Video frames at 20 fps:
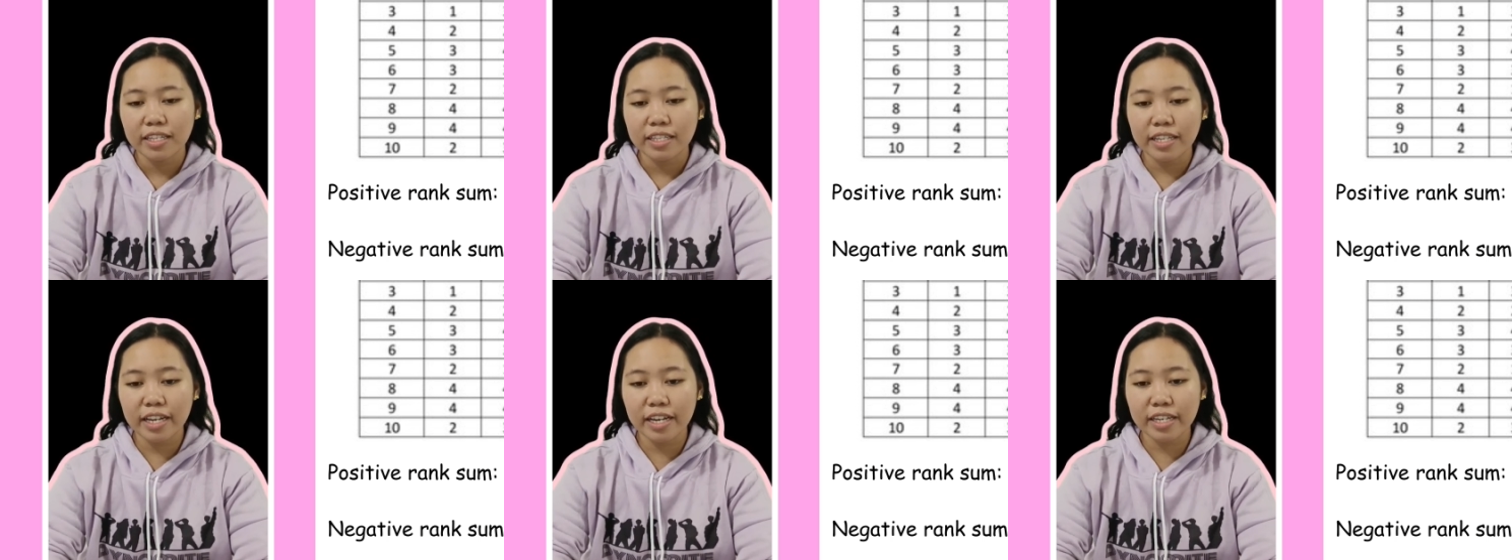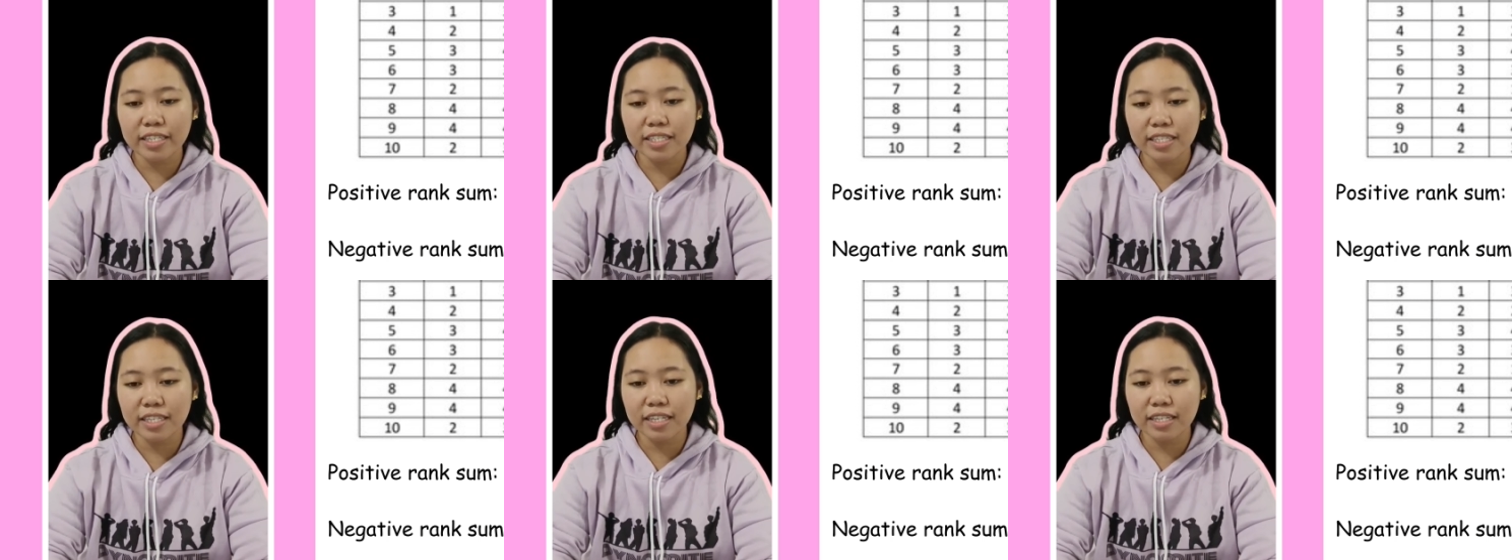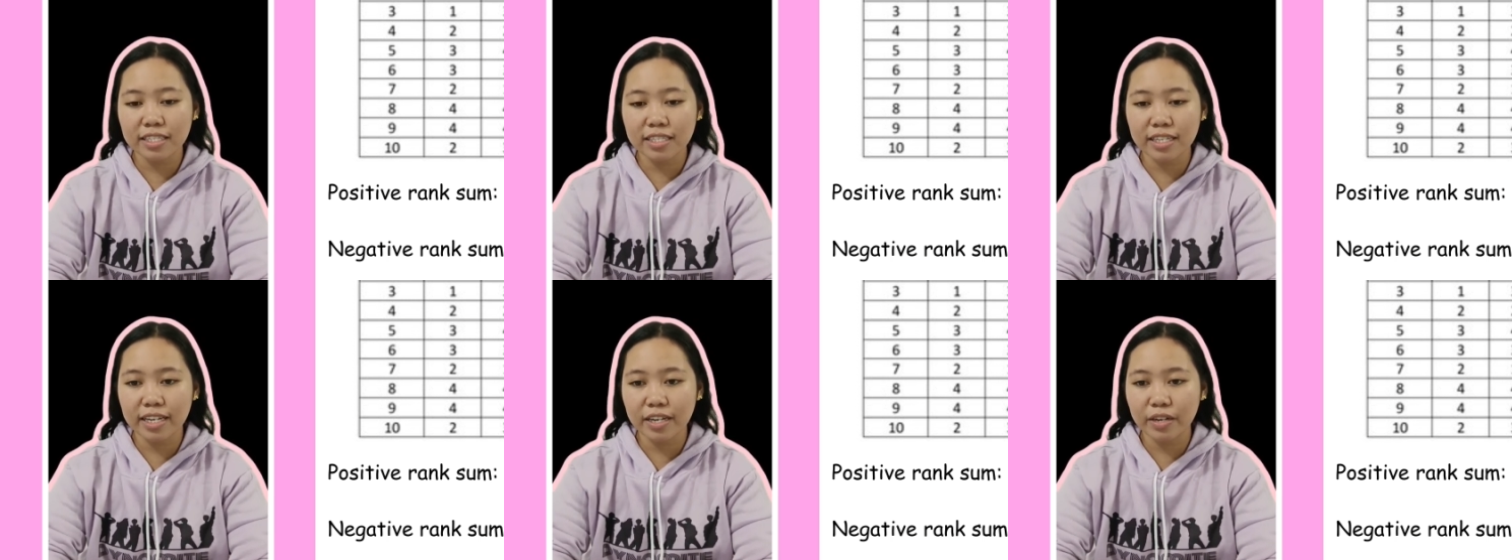Next
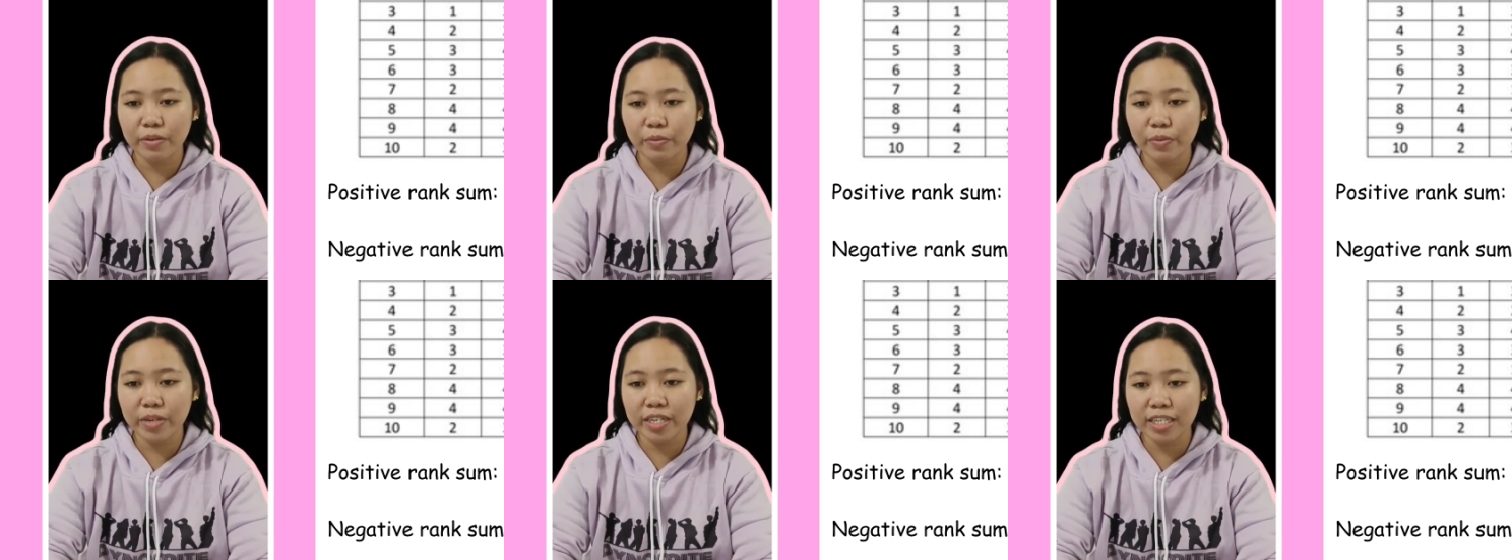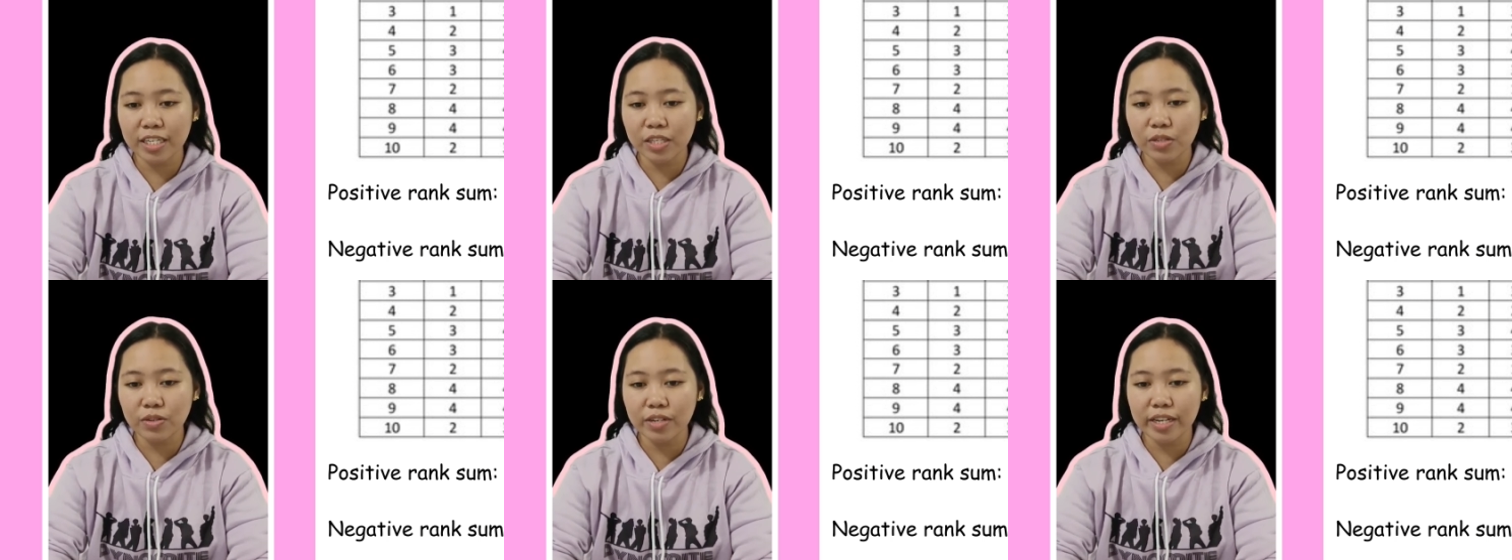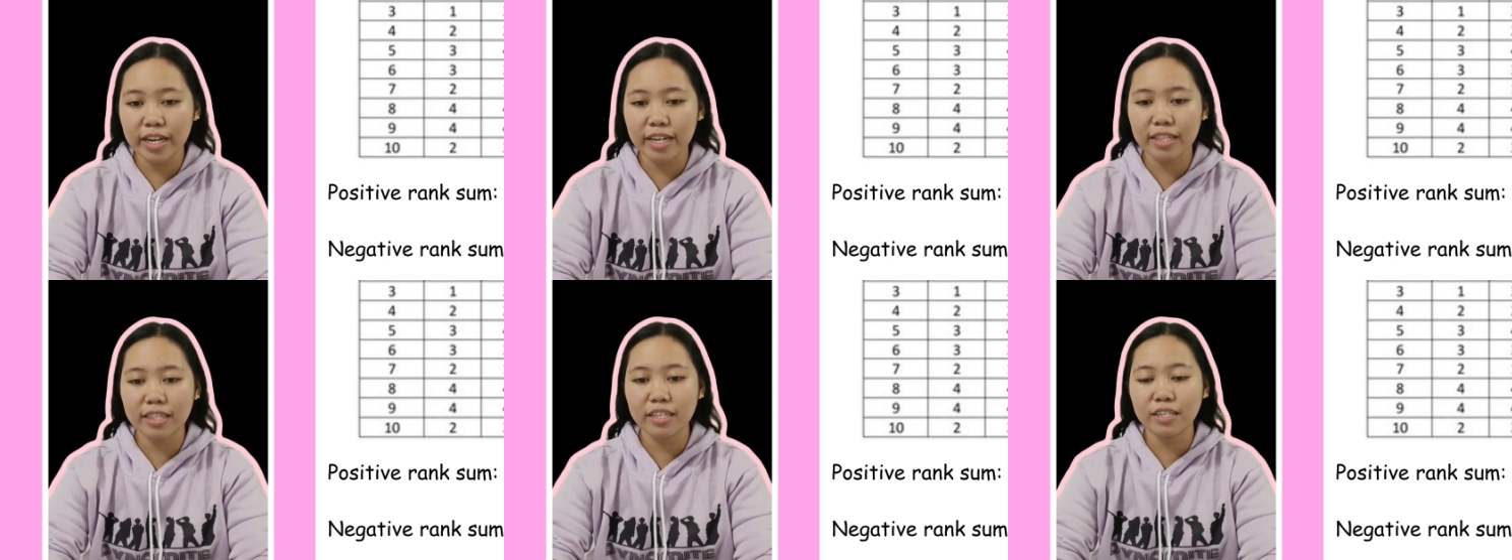is we need to
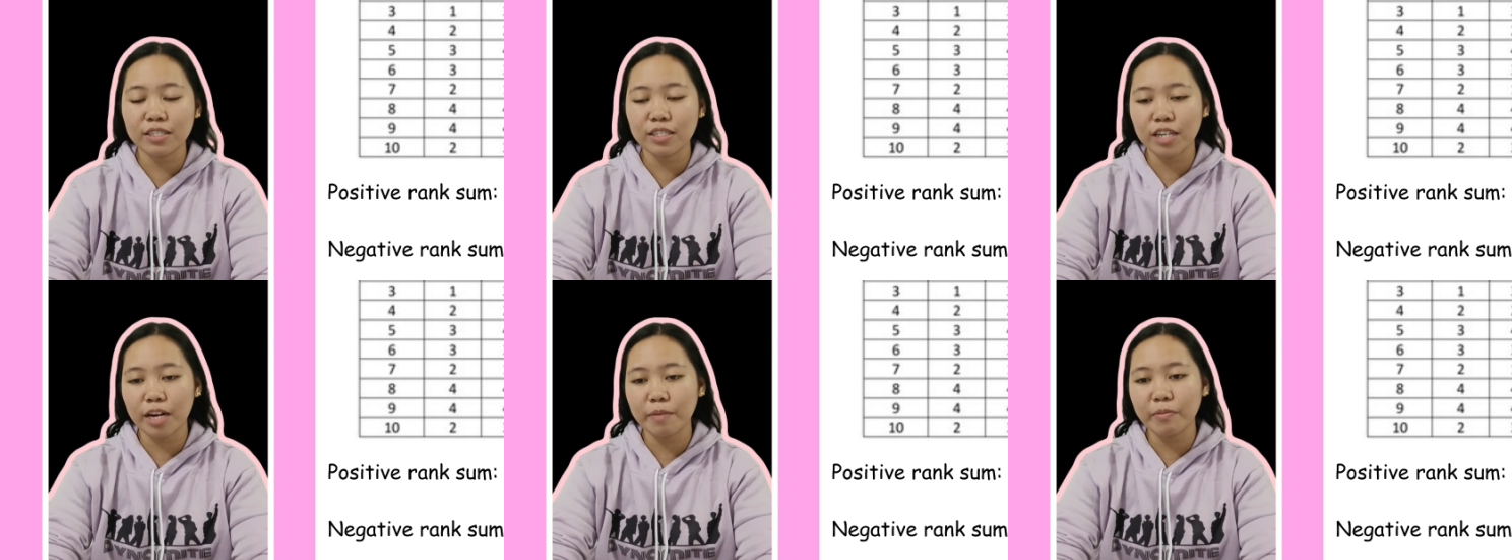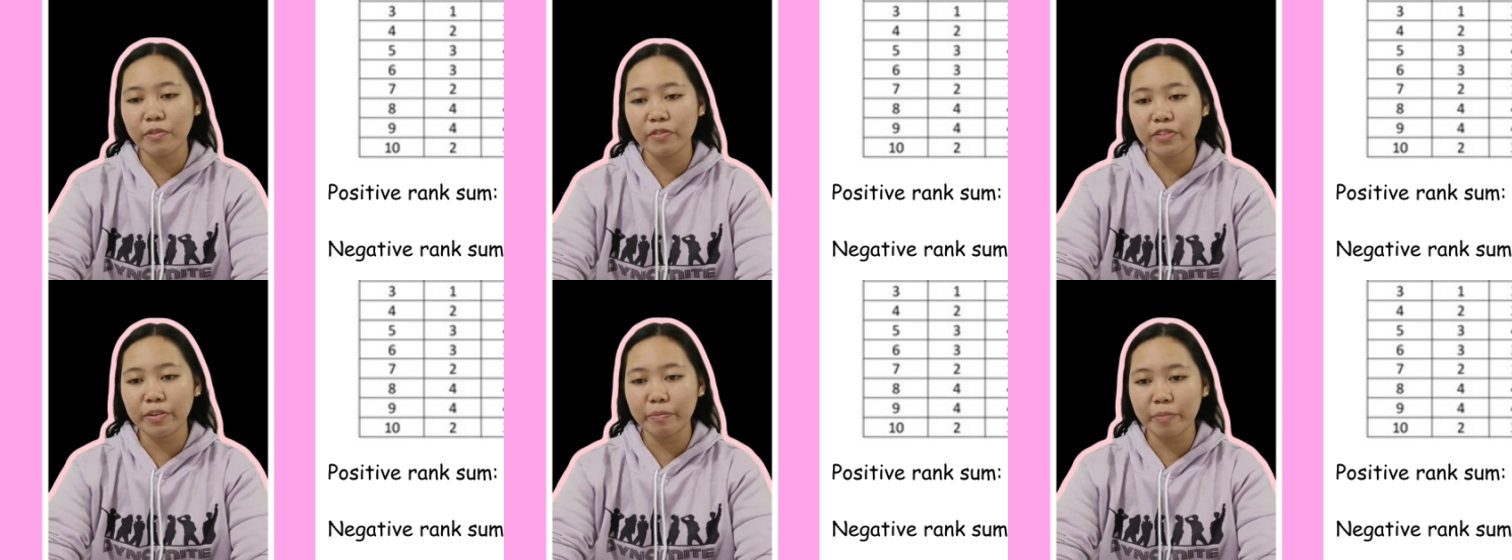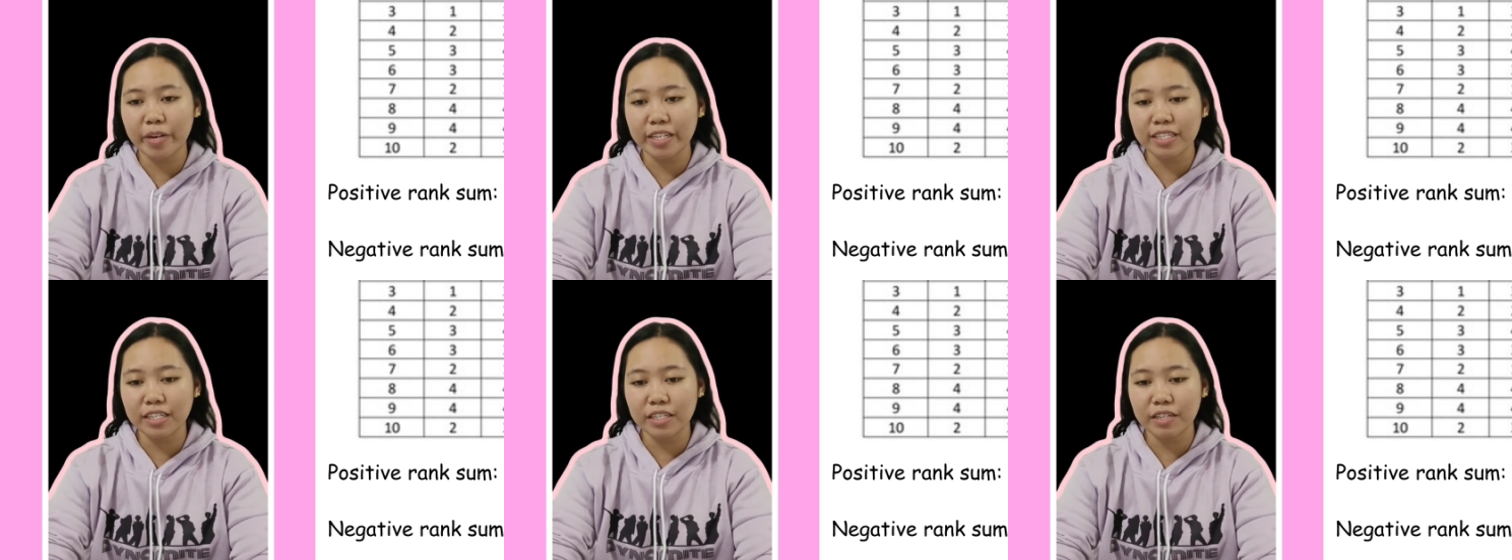get the sum of the
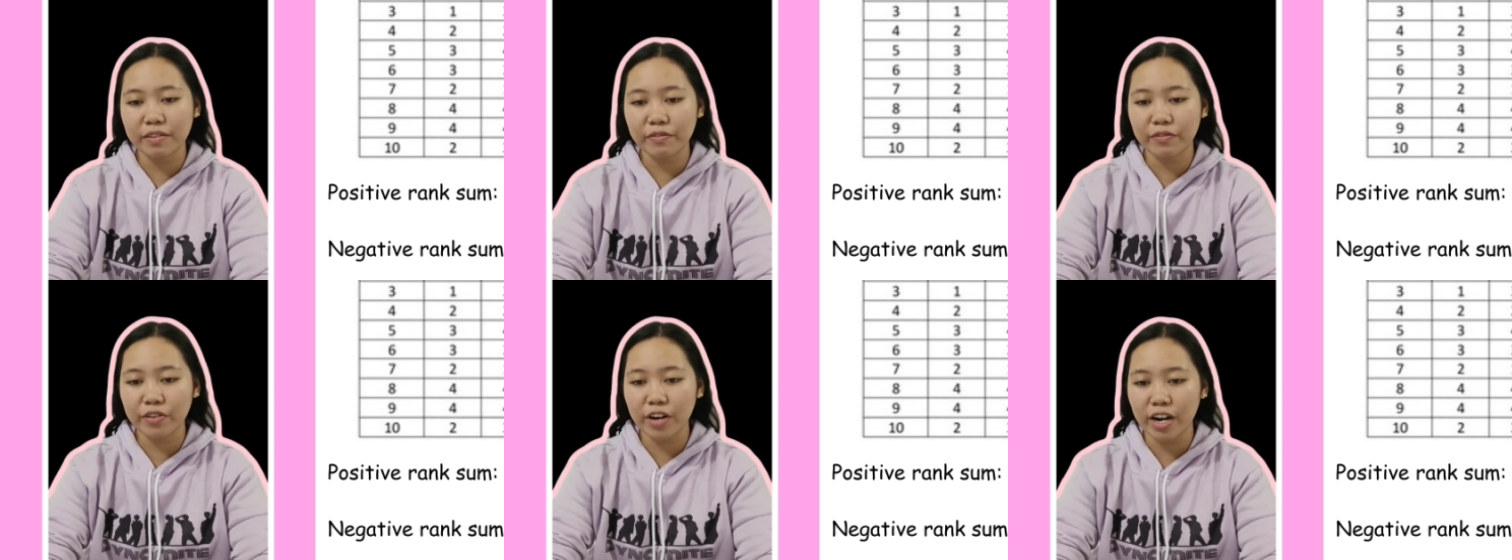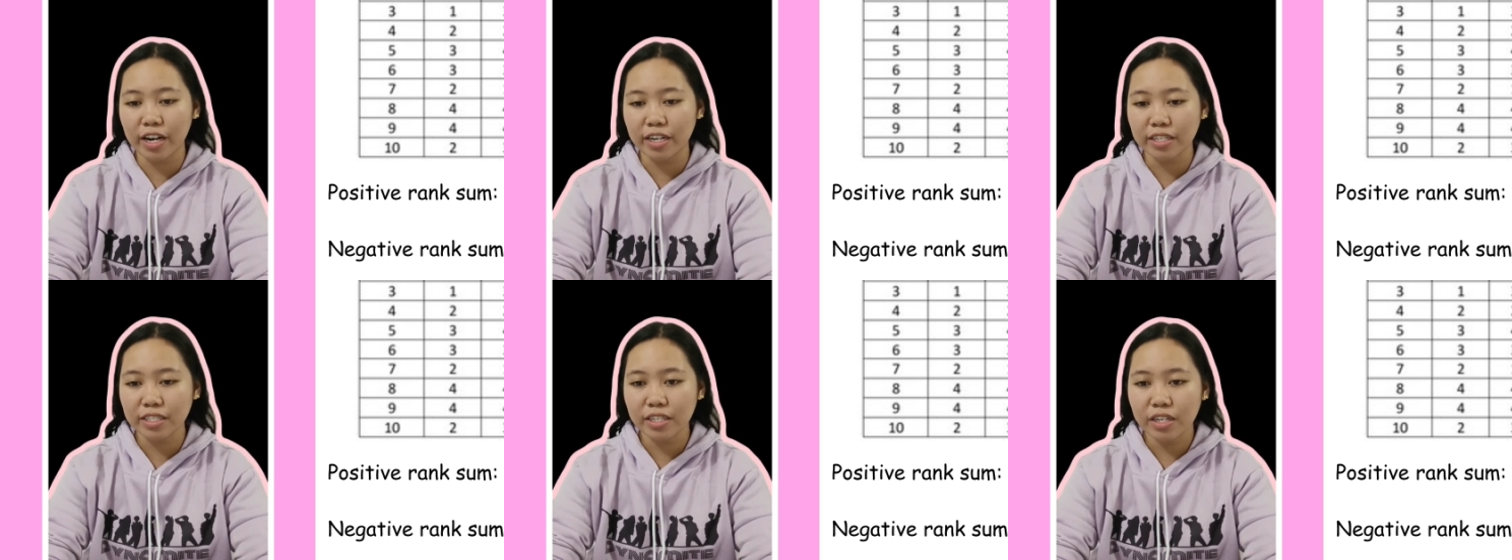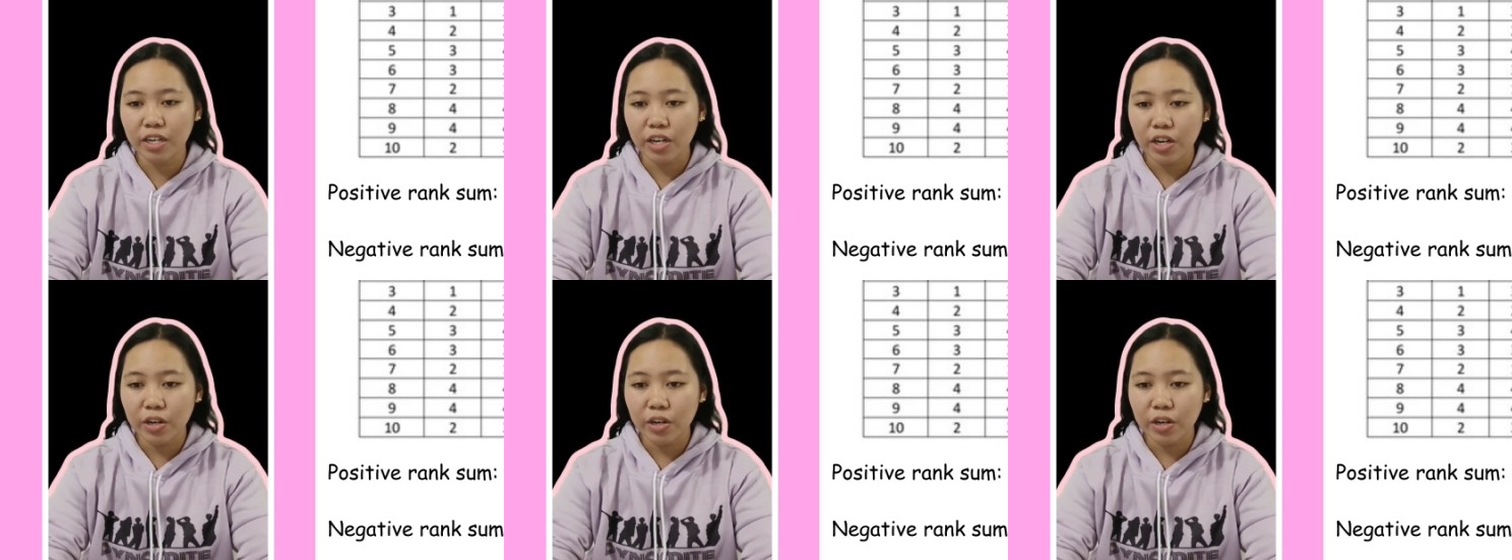positive rank.